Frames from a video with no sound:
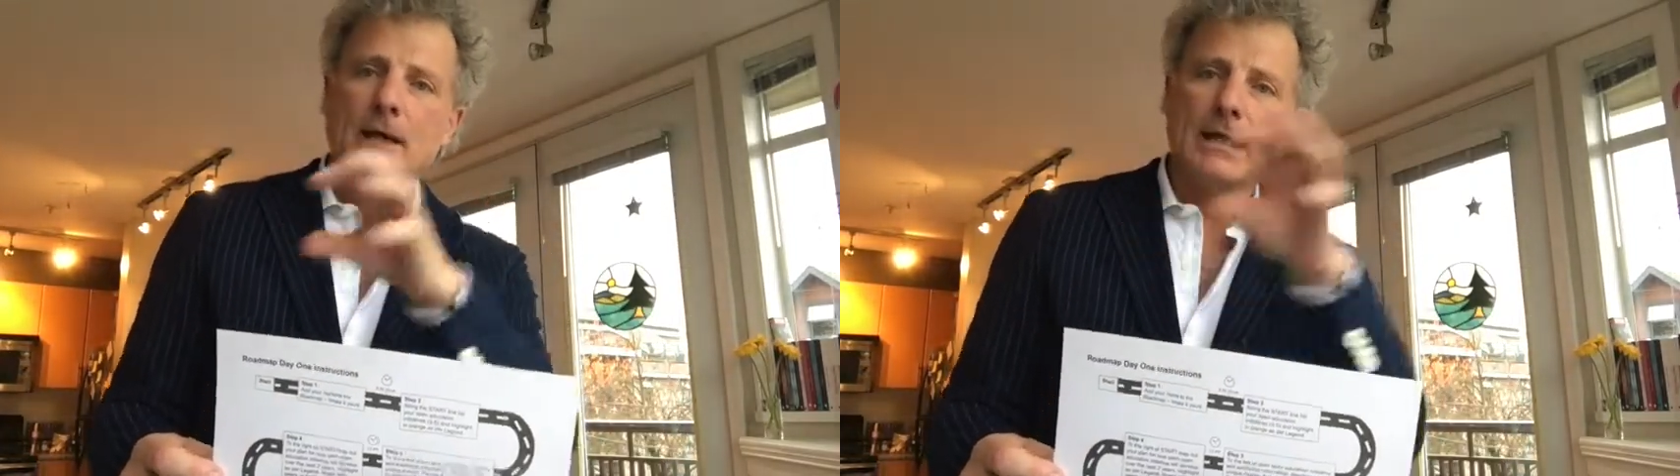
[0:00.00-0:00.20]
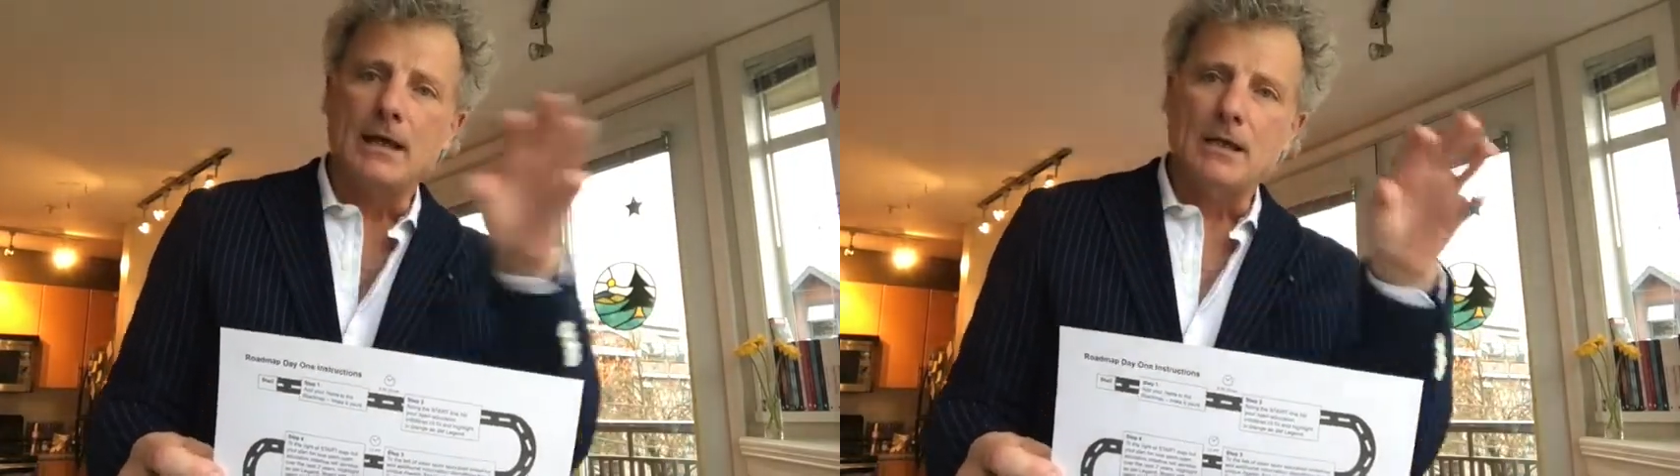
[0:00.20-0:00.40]

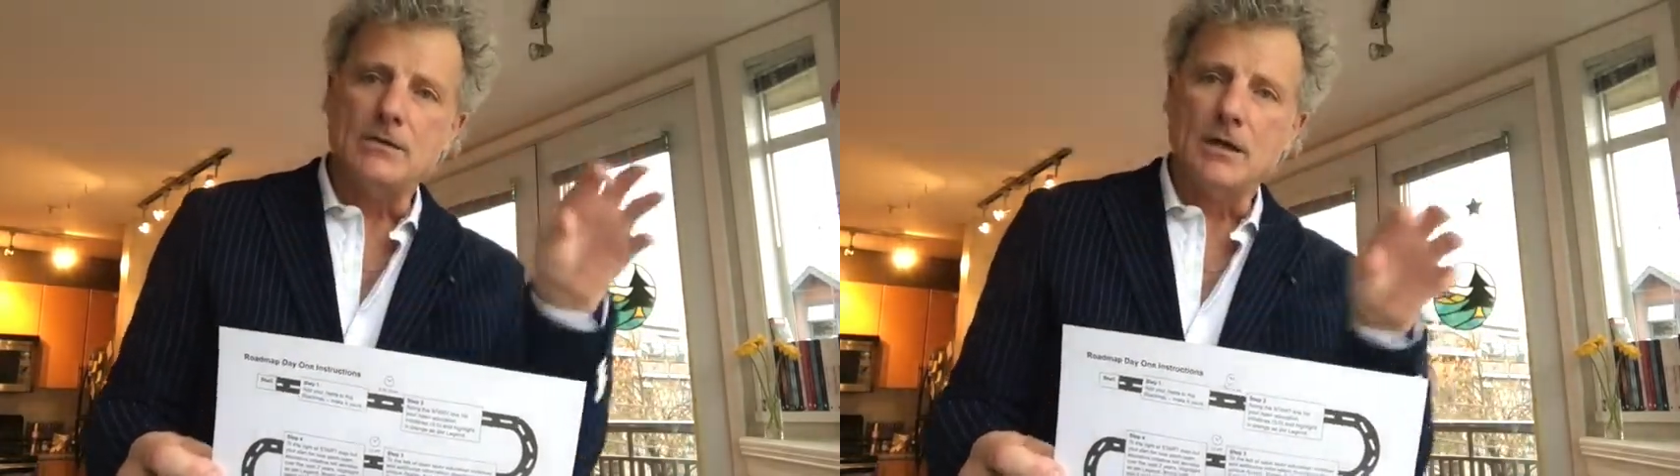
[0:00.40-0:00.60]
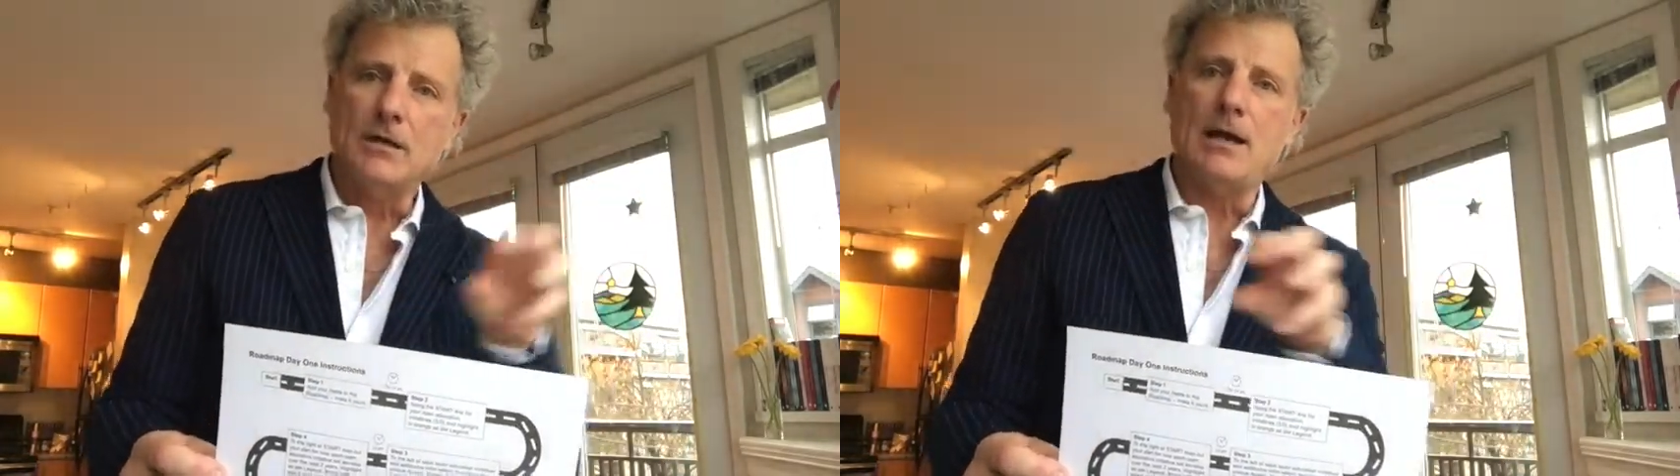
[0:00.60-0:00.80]

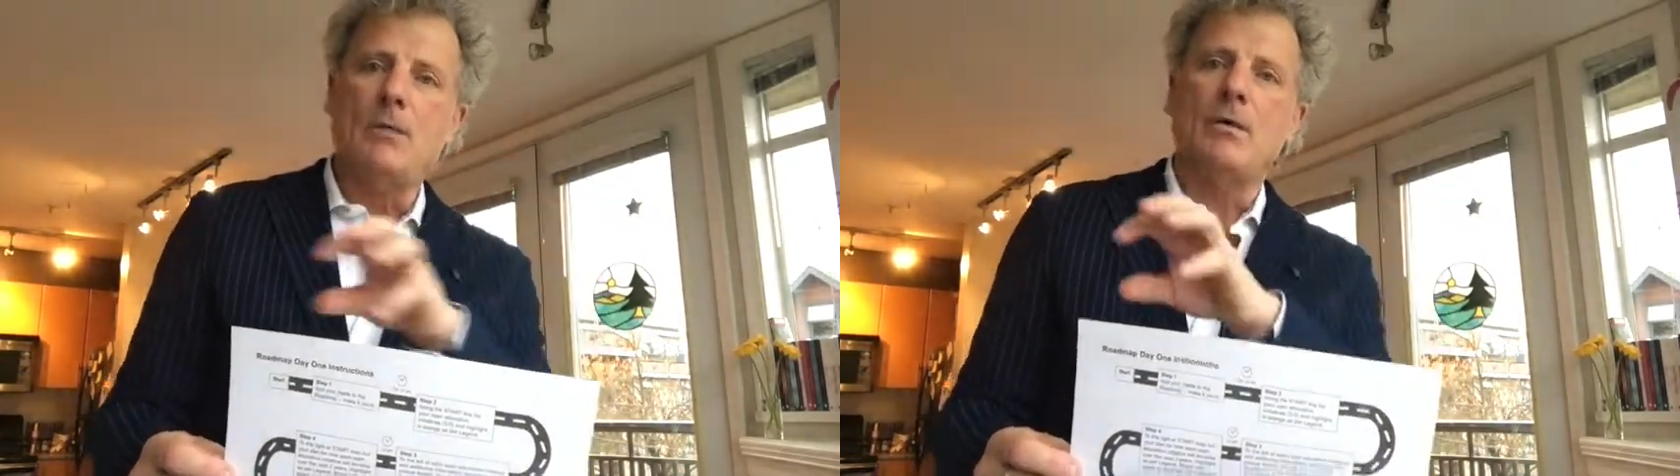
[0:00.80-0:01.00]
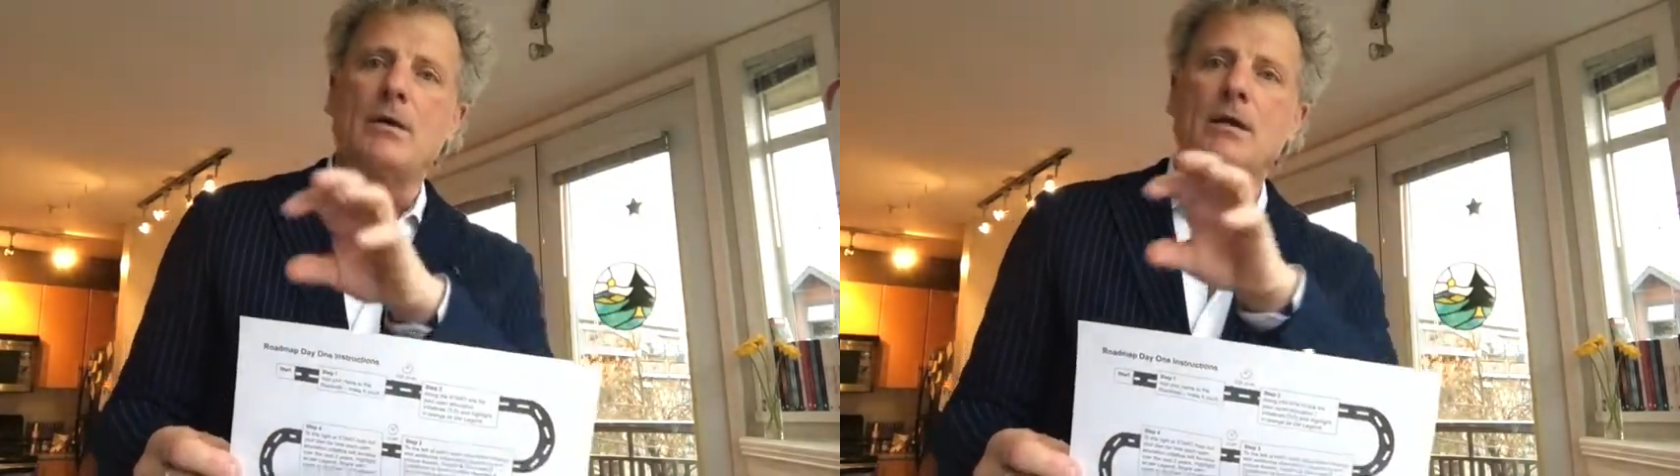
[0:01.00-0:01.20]
engaging in
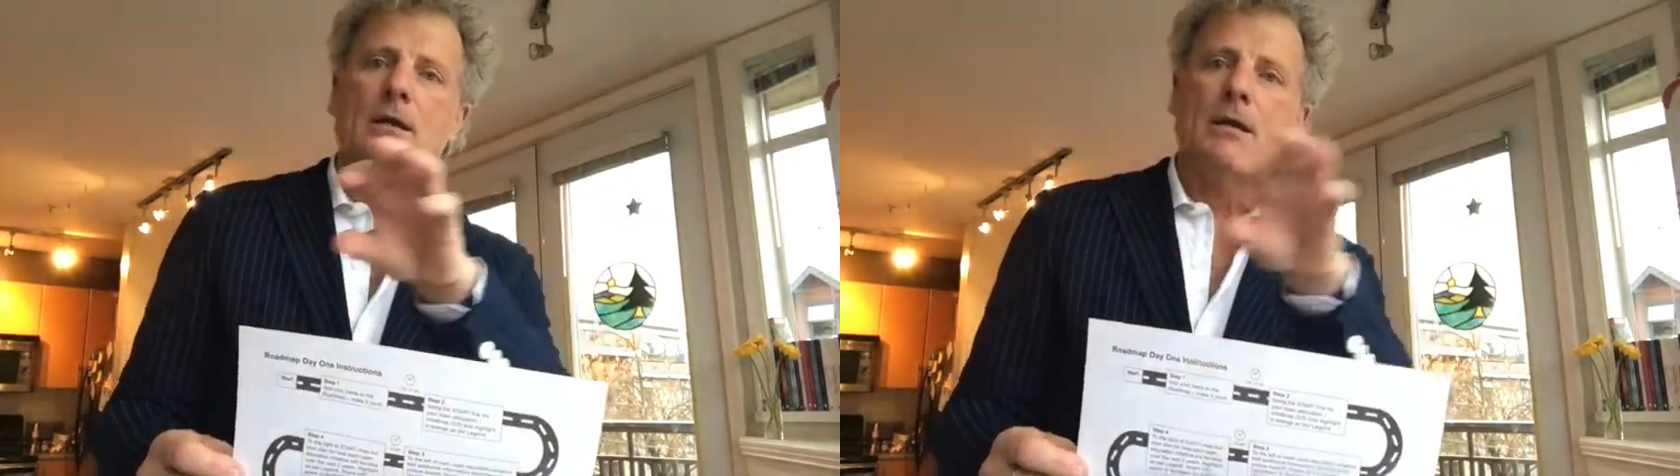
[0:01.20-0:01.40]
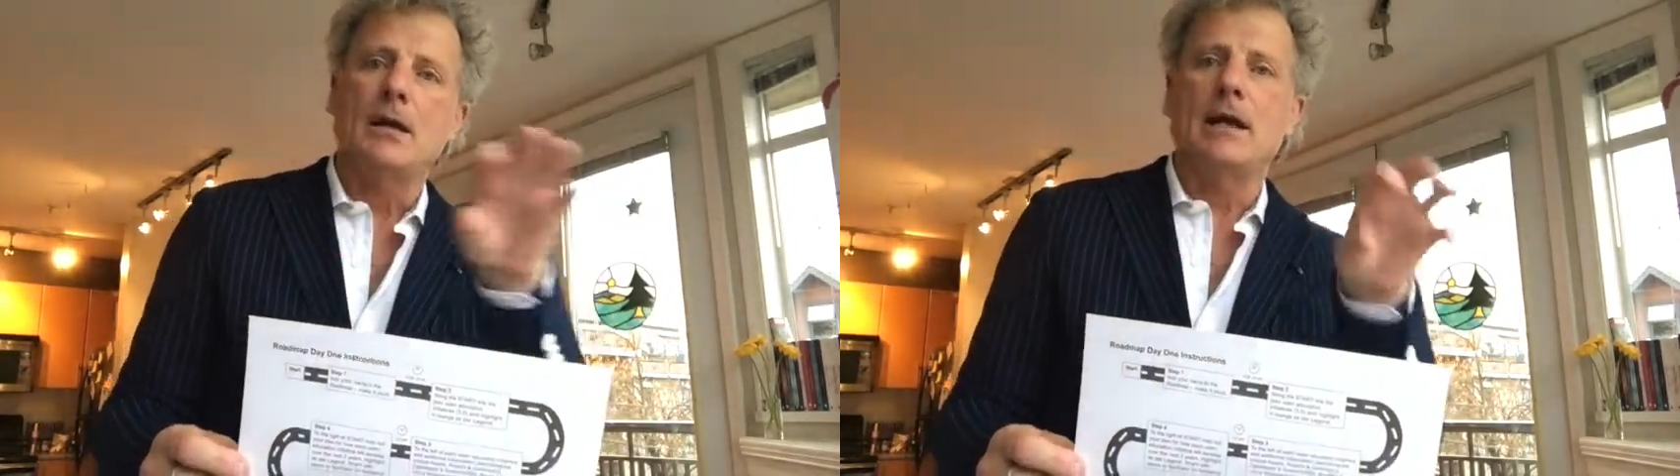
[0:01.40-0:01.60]
networking